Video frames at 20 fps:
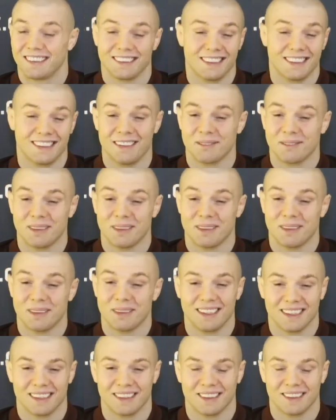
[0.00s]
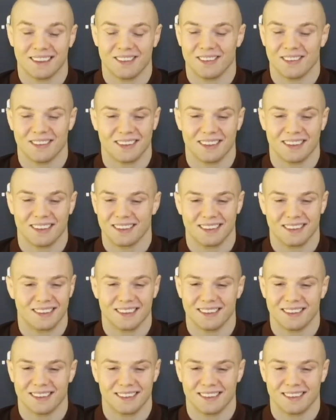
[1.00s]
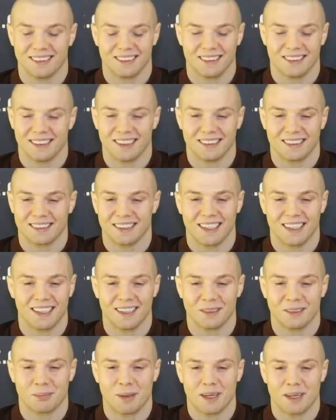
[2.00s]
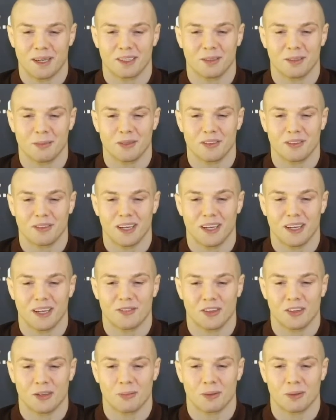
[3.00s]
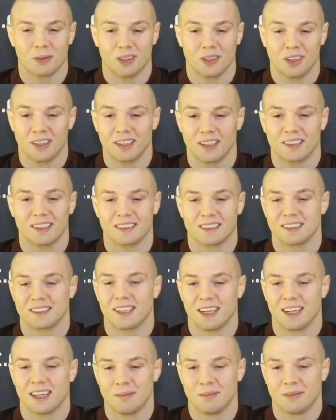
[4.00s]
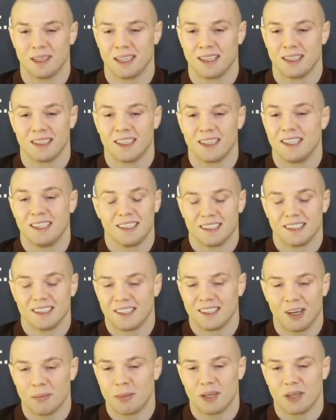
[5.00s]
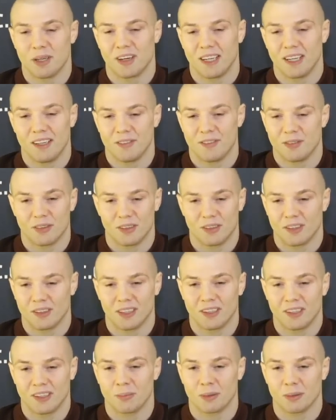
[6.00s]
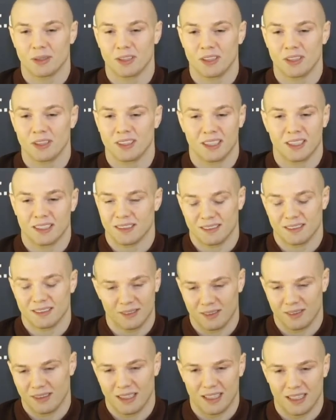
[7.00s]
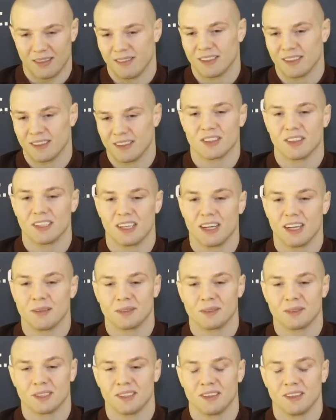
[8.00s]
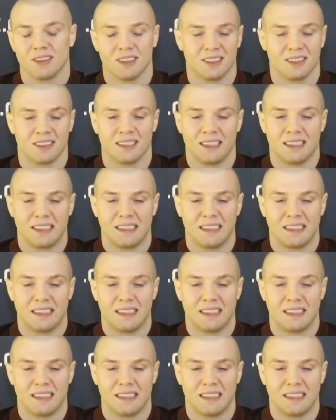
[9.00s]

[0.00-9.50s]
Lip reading: Yeah, man, like they say it's better to be ready for an opportunity that doesn't come than not be ready for an opportunity that eventually comes, and